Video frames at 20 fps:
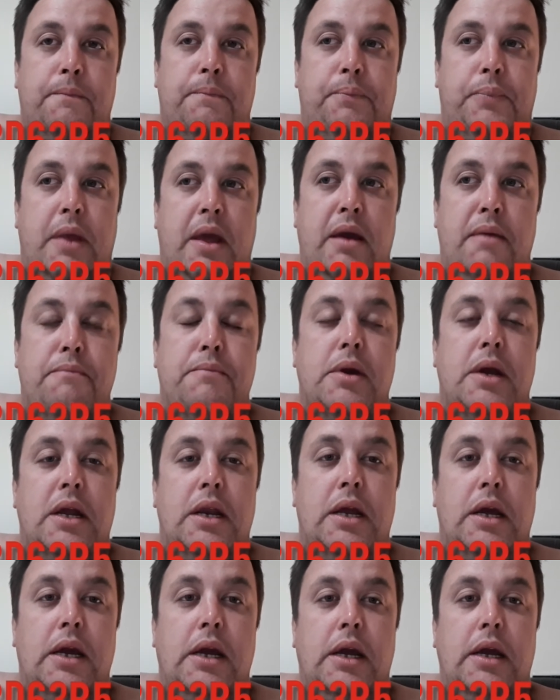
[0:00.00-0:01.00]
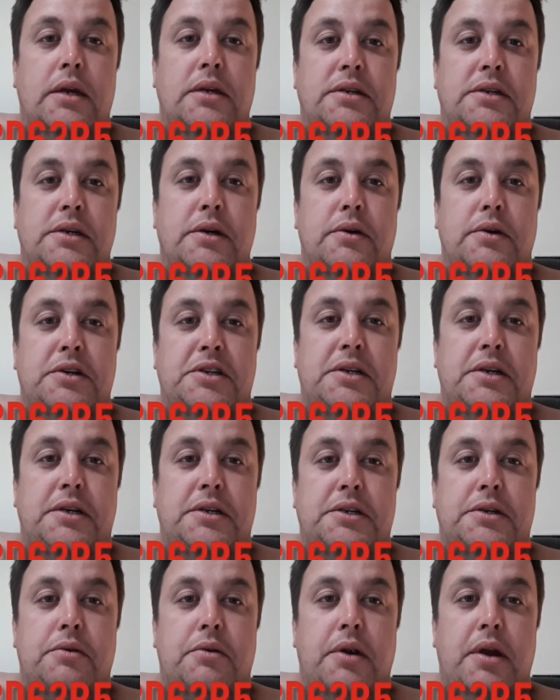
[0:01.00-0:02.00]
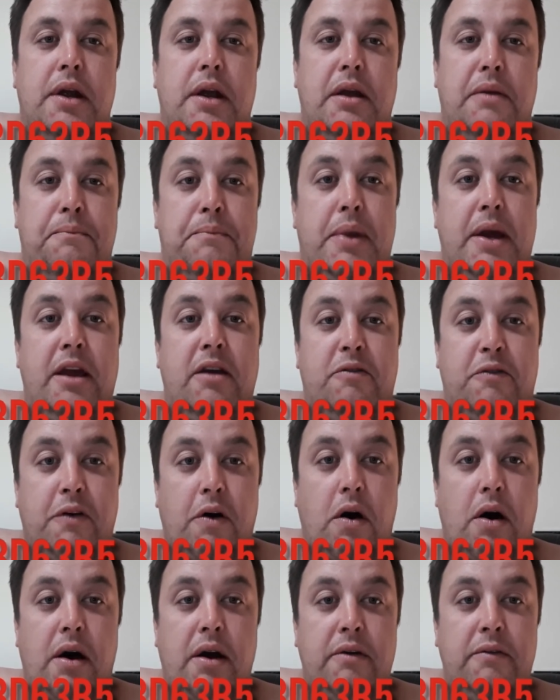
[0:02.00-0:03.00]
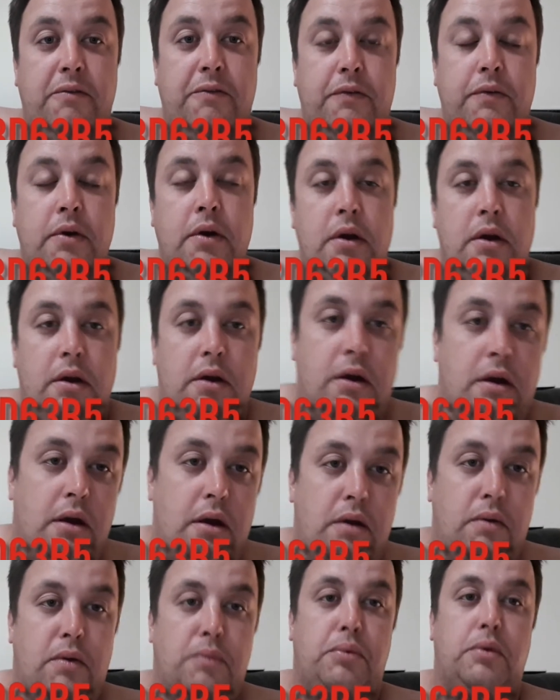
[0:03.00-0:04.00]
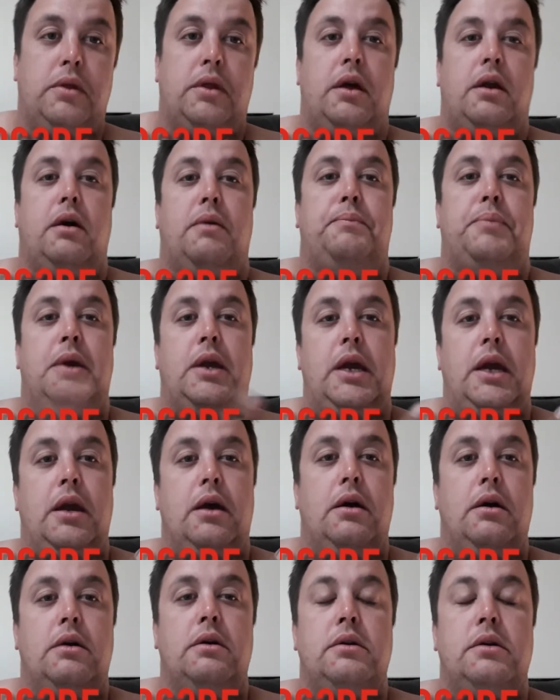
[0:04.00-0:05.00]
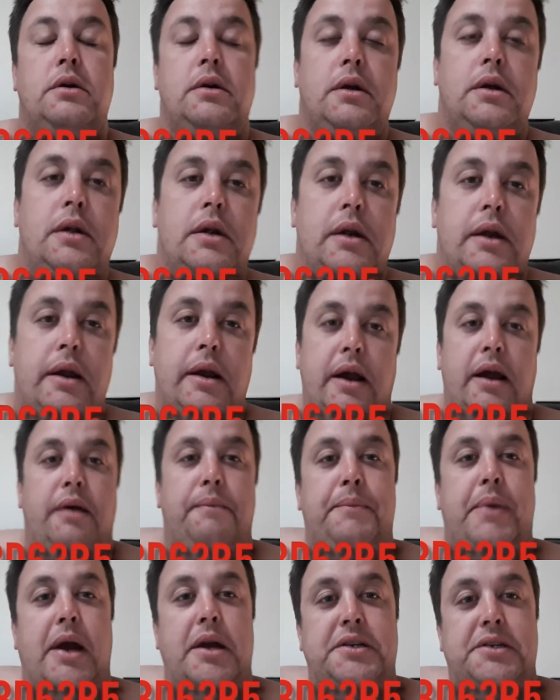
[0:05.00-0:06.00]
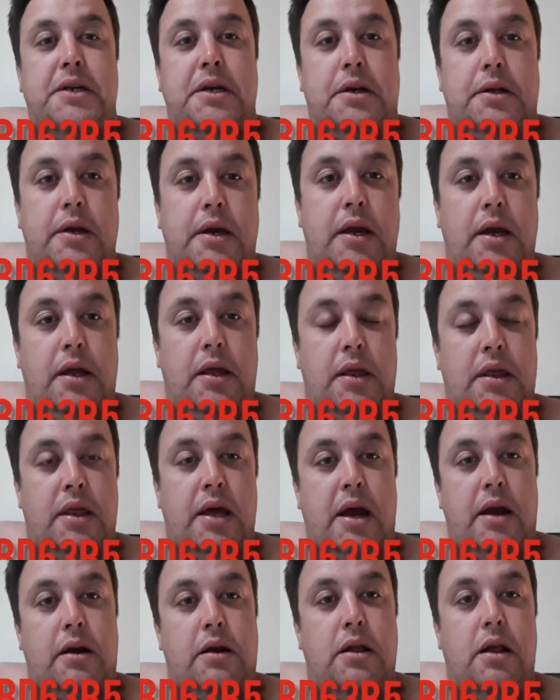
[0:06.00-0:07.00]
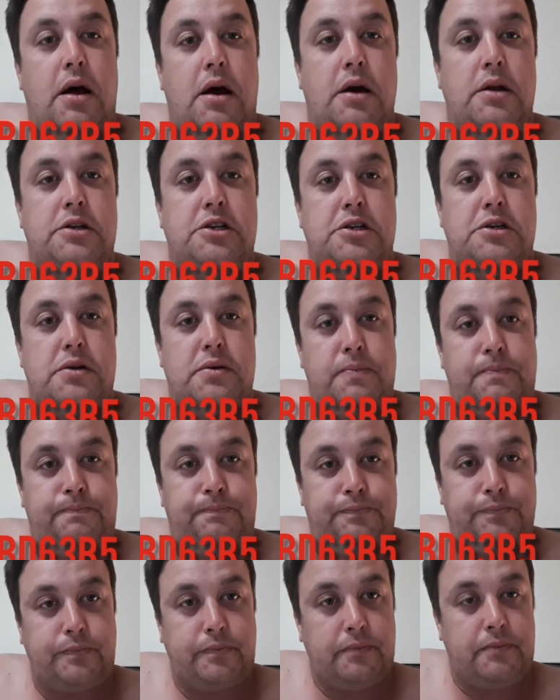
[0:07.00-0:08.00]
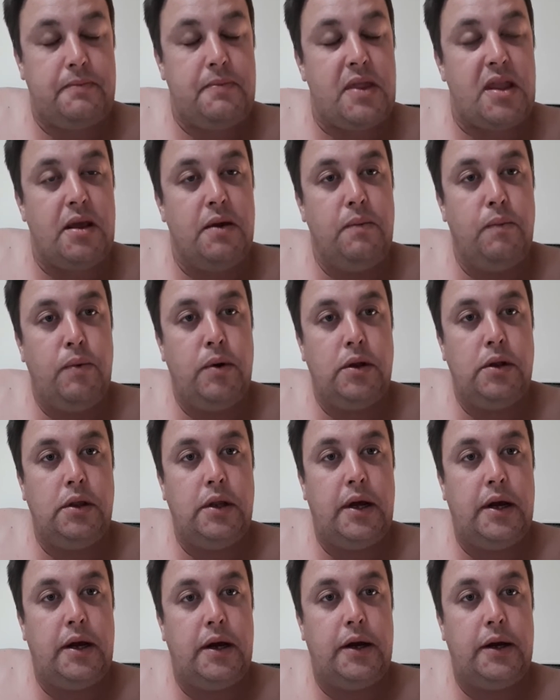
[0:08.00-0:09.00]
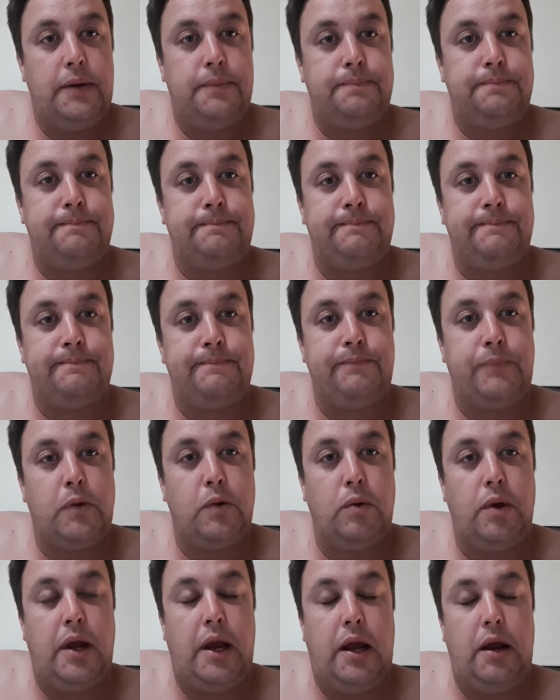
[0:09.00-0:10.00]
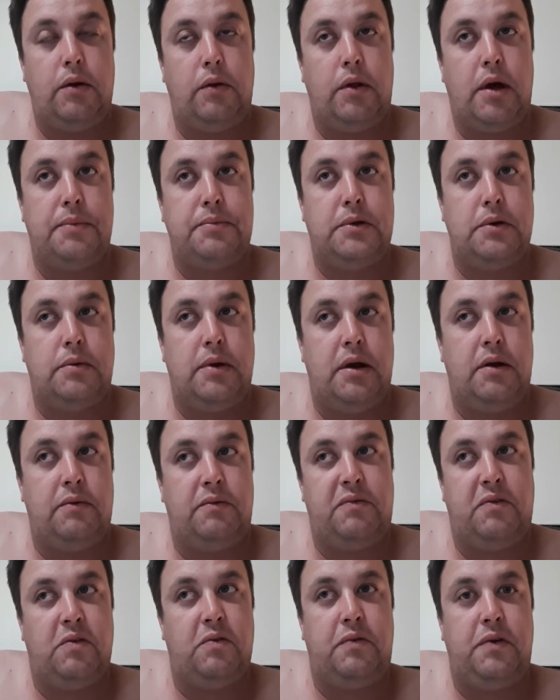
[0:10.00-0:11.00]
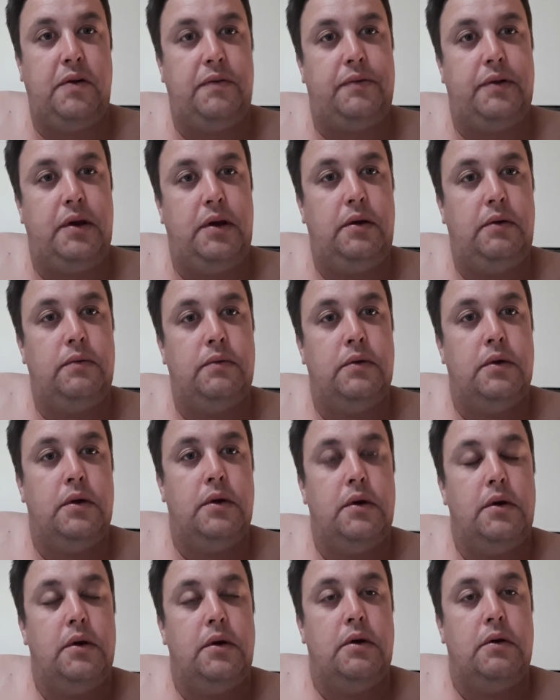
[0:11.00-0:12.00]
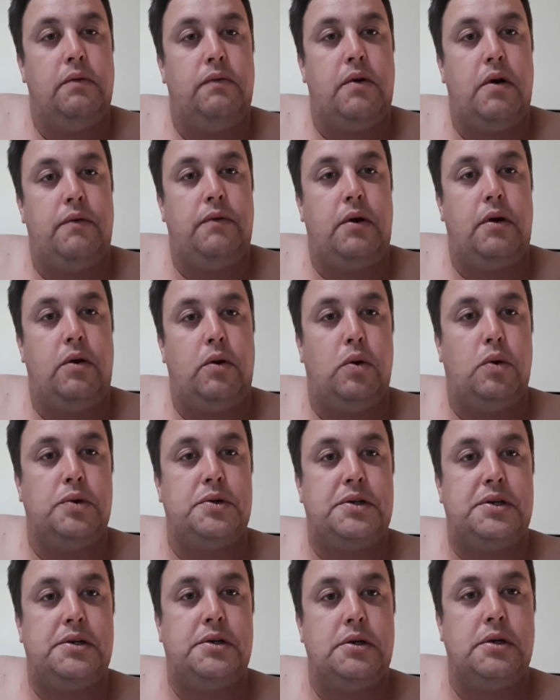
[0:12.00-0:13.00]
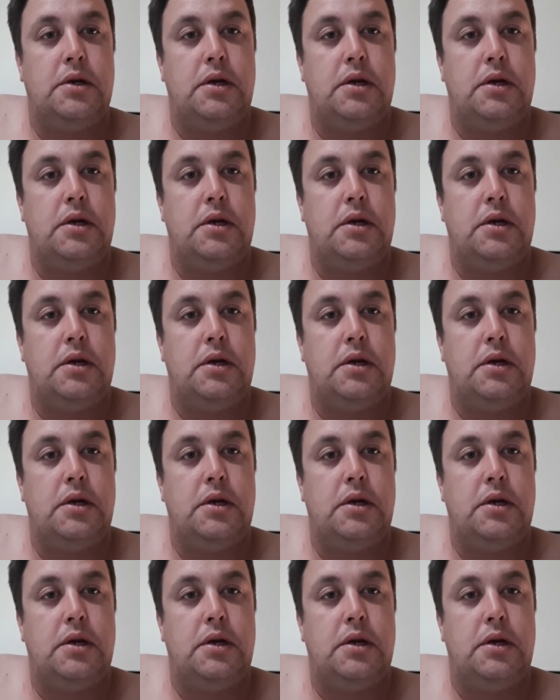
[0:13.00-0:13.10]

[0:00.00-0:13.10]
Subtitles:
MBD 063 B5. I'll put that up here. And basically, that clutch will handle up to around 450, 500 horse.